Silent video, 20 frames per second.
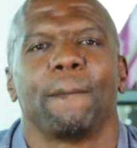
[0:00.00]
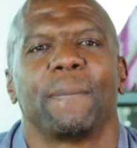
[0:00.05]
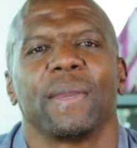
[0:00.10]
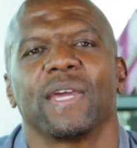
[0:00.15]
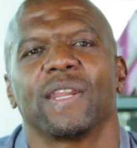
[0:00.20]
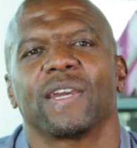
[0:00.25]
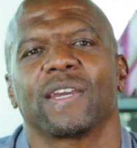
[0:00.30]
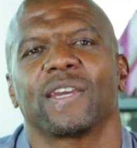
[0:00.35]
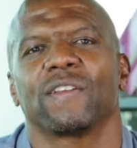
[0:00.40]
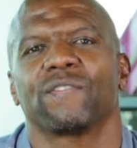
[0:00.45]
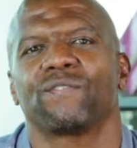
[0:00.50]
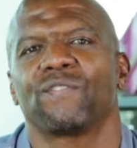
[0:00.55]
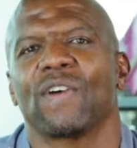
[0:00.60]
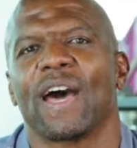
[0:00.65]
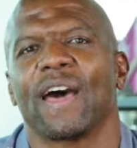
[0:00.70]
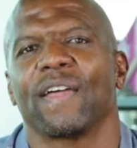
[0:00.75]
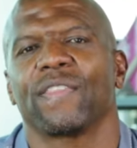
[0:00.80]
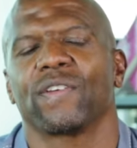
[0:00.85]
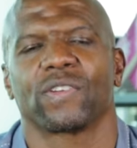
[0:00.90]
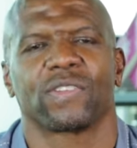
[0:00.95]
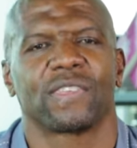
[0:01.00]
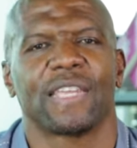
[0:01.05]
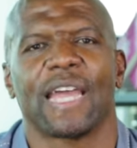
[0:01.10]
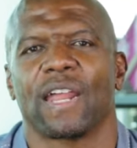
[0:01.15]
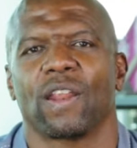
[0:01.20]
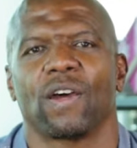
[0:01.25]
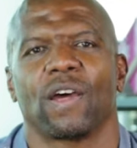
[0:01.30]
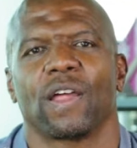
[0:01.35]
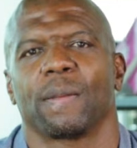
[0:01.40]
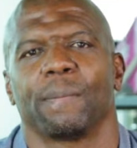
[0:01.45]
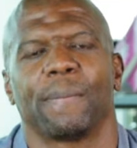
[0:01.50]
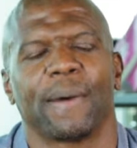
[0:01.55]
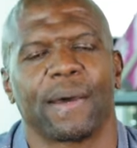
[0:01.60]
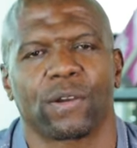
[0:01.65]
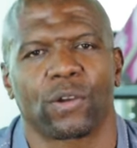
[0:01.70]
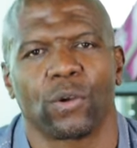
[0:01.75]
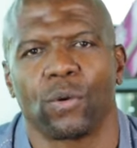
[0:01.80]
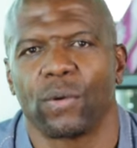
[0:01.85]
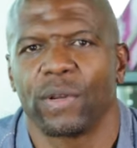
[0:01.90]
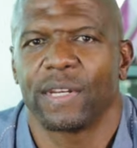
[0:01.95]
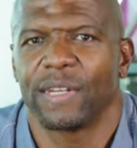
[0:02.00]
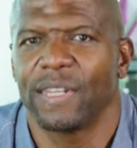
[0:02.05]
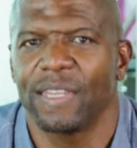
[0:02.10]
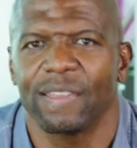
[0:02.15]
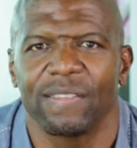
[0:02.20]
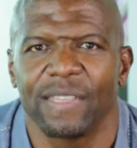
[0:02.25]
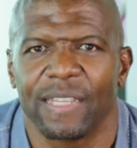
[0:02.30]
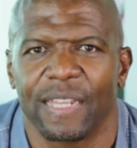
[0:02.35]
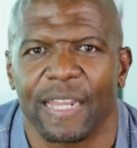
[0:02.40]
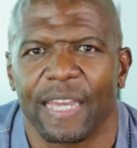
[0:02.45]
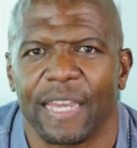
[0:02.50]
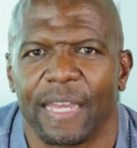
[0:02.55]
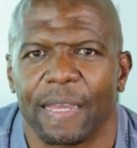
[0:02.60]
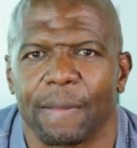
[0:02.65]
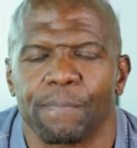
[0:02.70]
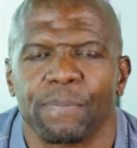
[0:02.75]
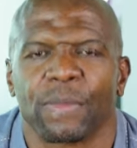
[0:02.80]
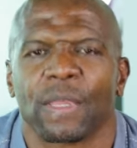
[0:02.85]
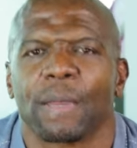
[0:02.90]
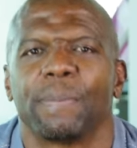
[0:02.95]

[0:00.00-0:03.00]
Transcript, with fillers: Being a good father is not all about going to Disneyland.